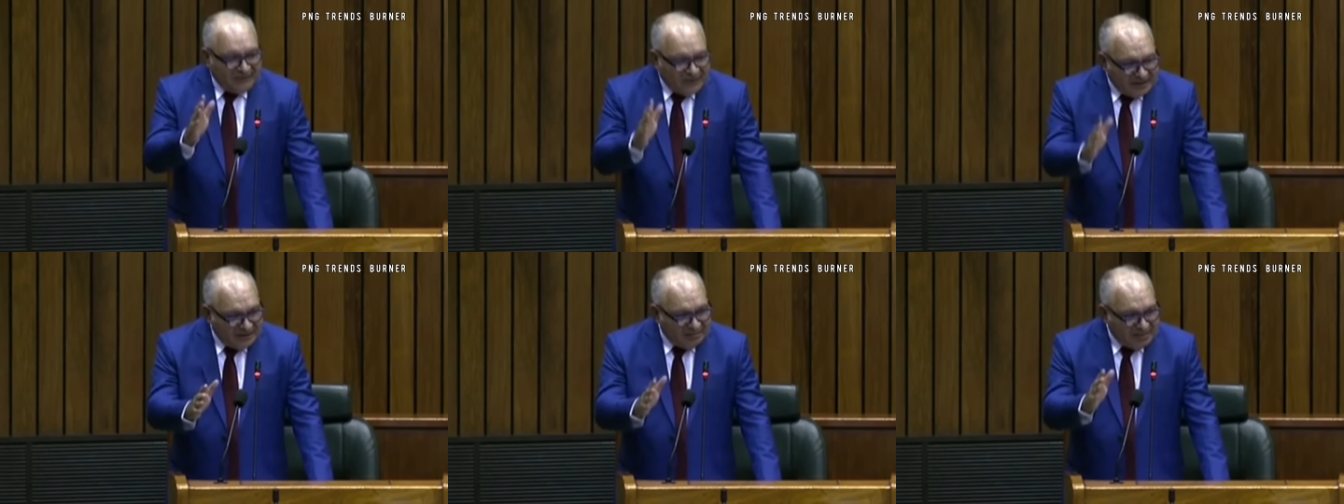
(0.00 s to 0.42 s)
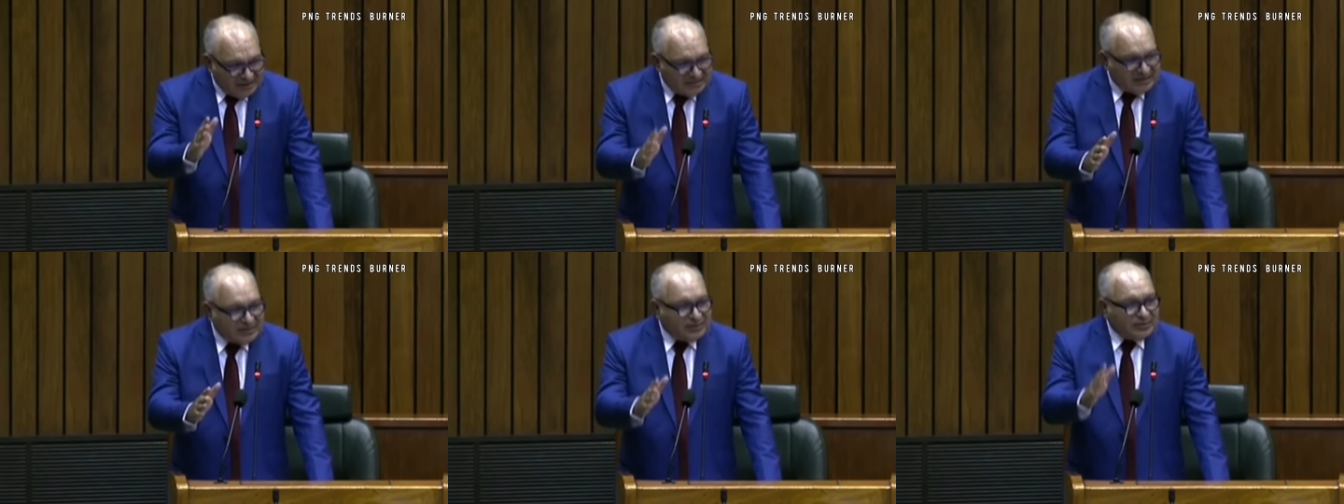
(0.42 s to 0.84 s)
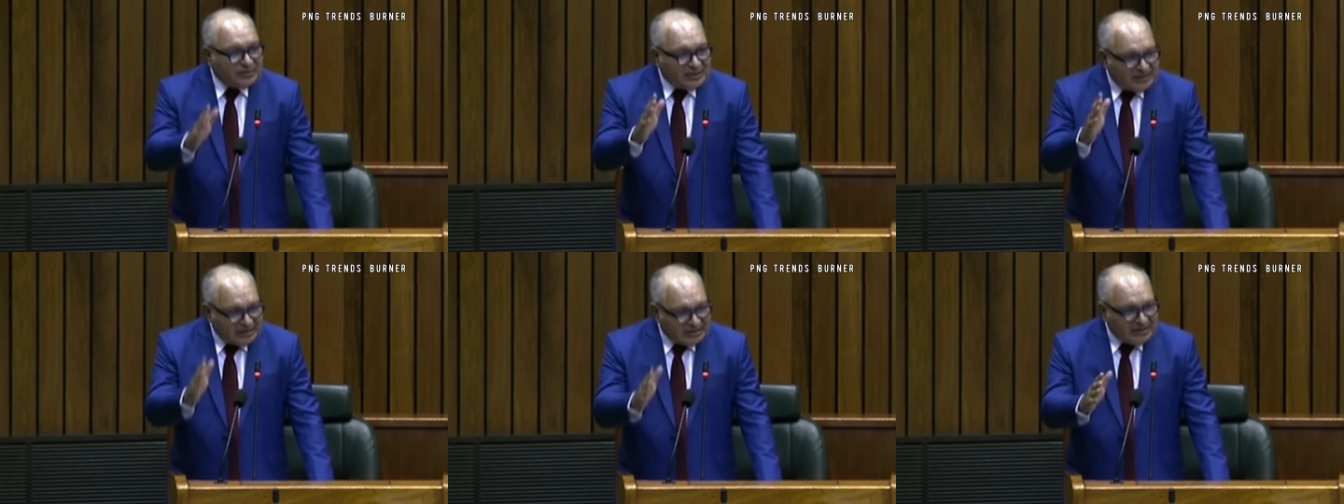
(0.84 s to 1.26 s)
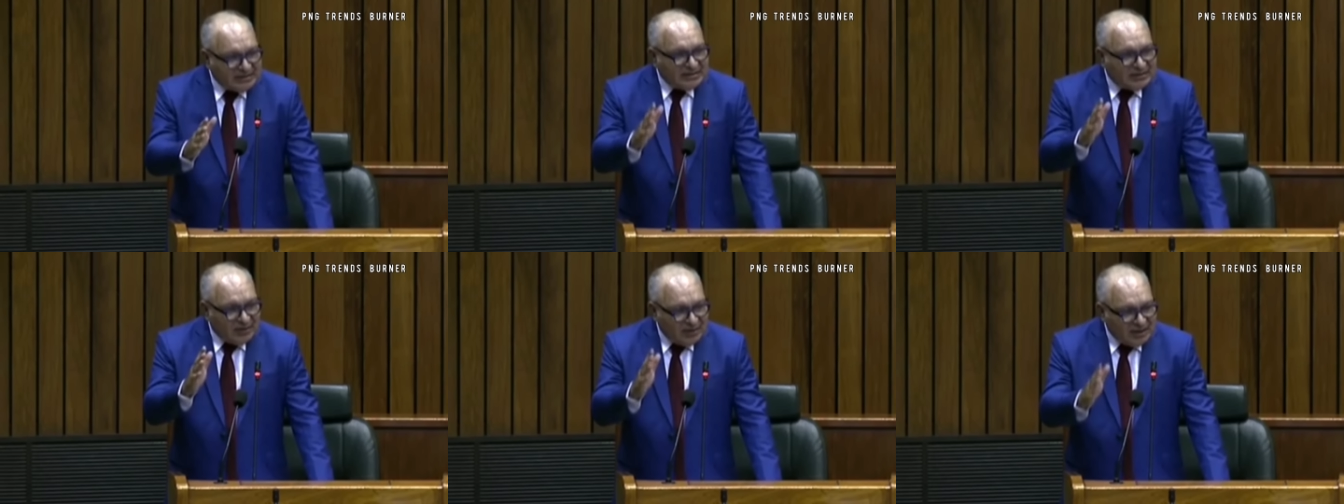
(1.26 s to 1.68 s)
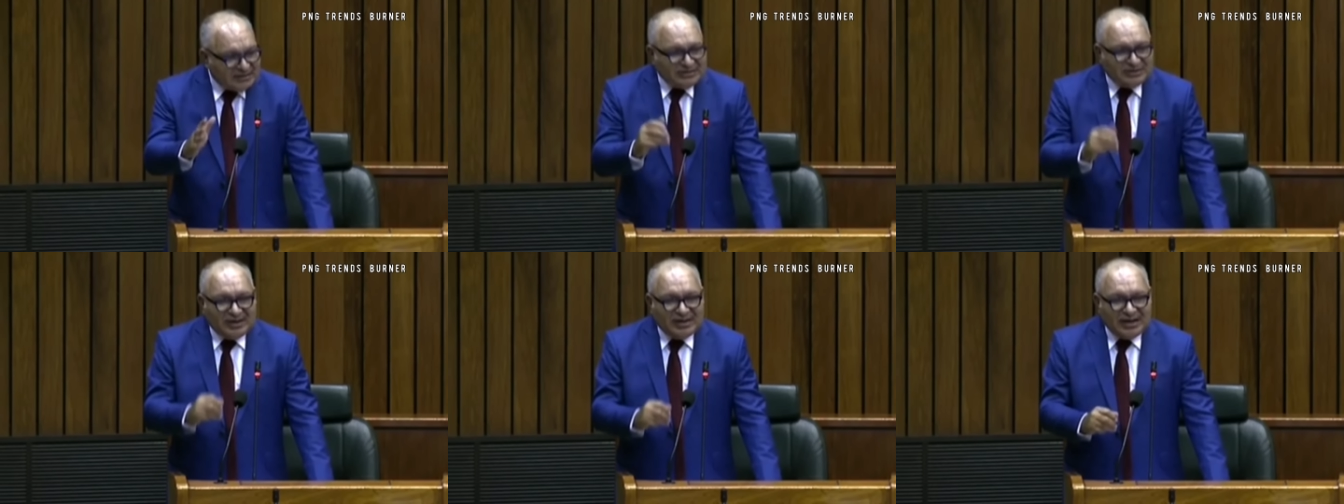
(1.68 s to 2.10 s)
Funding budget through the taxation
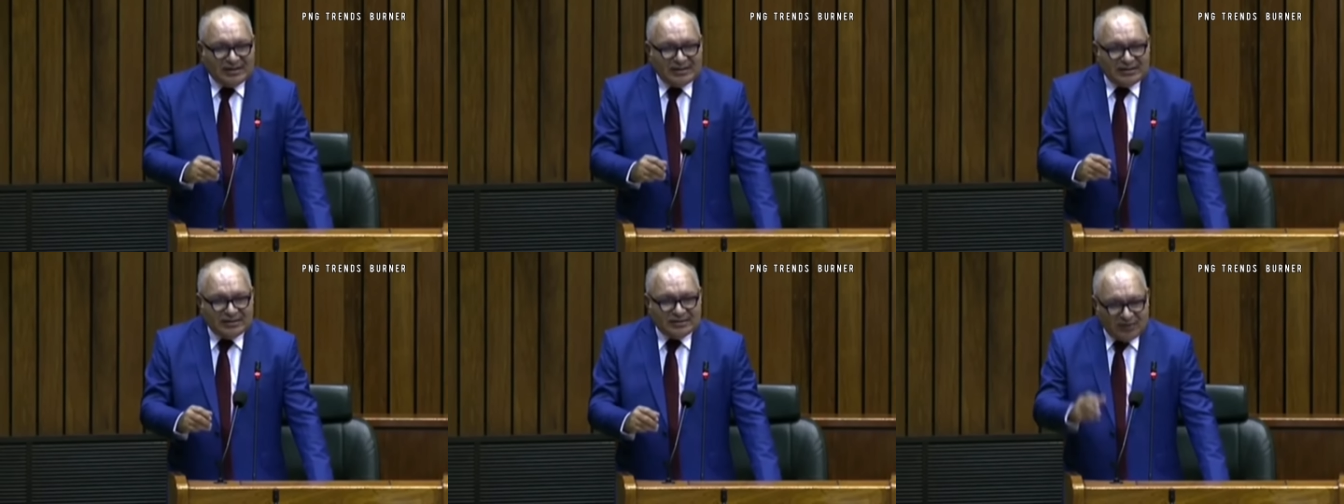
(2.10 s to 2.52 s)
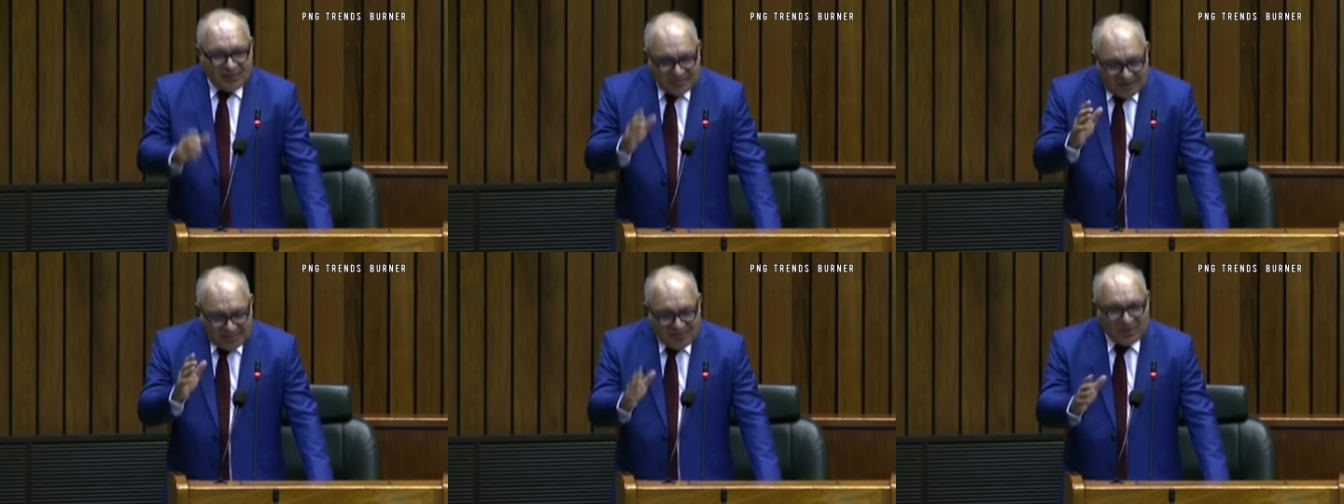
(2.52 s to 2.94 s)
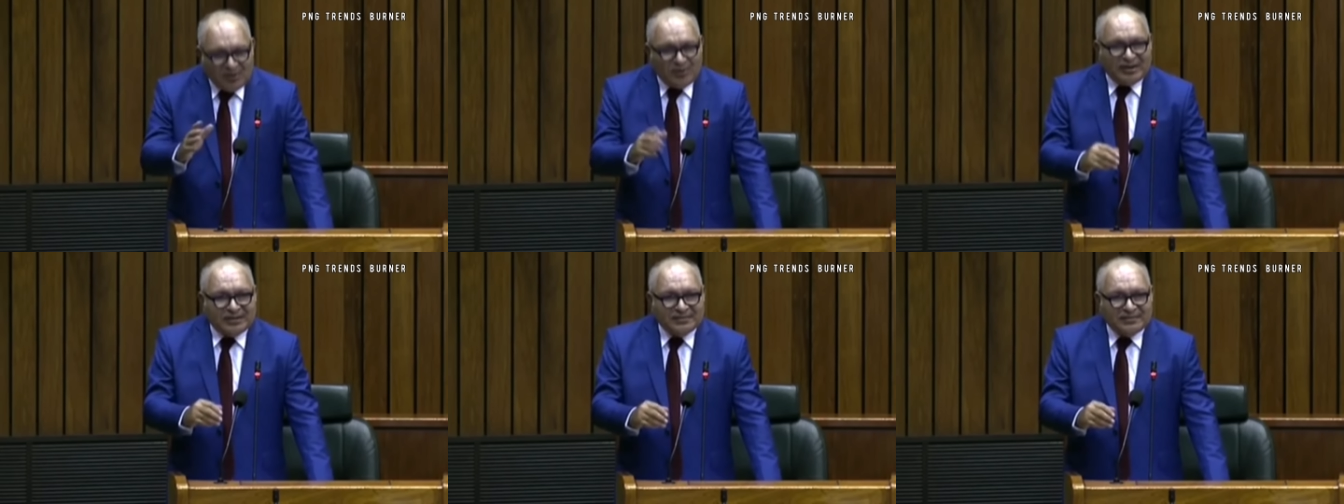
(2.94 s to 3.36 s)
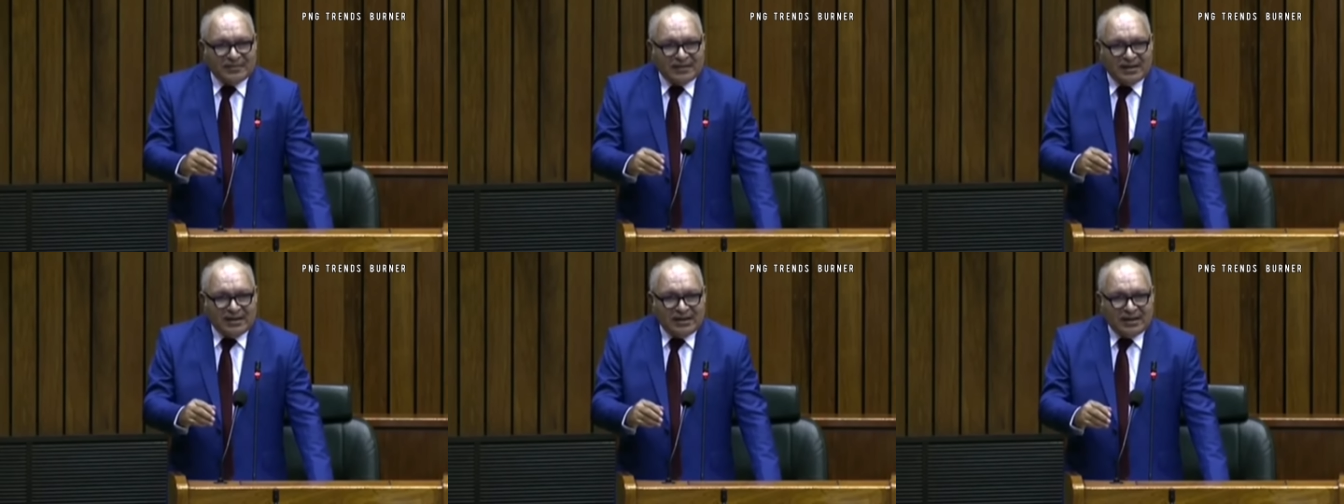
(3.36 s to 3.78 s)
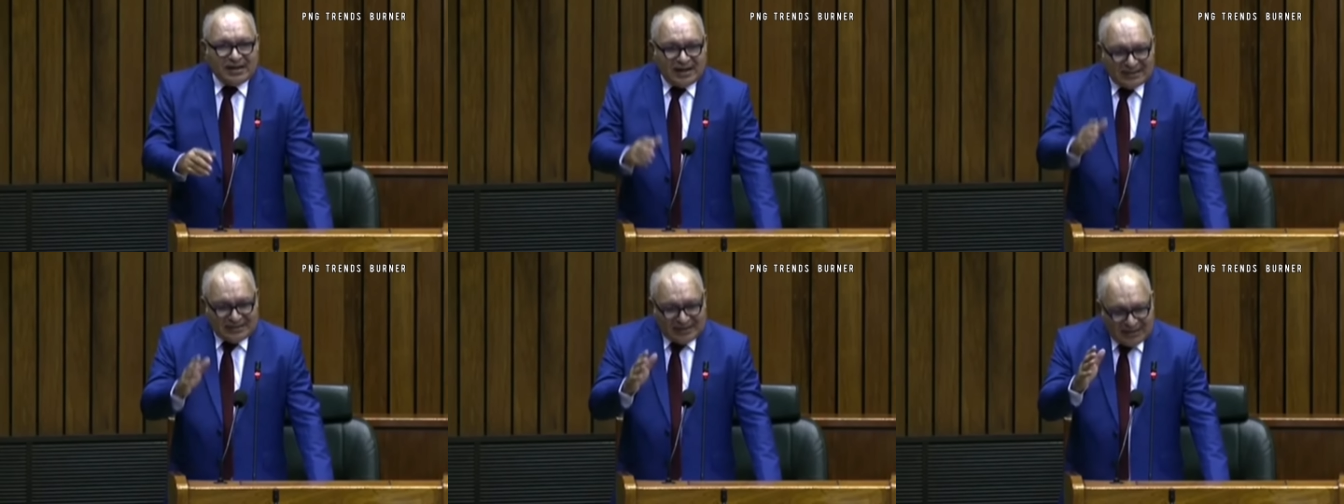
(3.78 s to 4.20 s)
collections you are getting. Stop the borrowing.
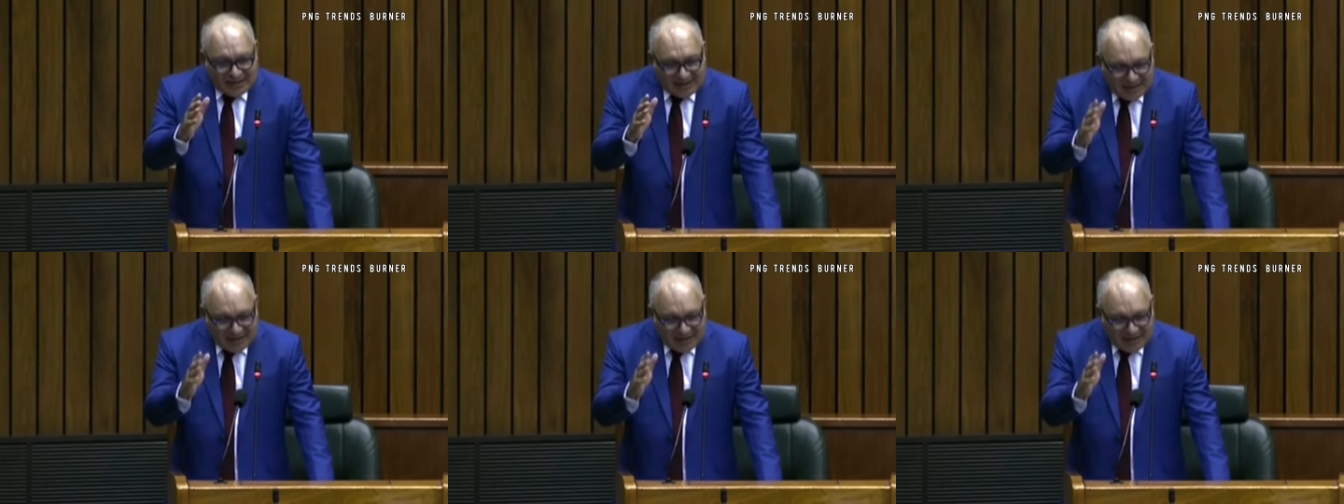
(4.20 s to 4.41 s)
Cut the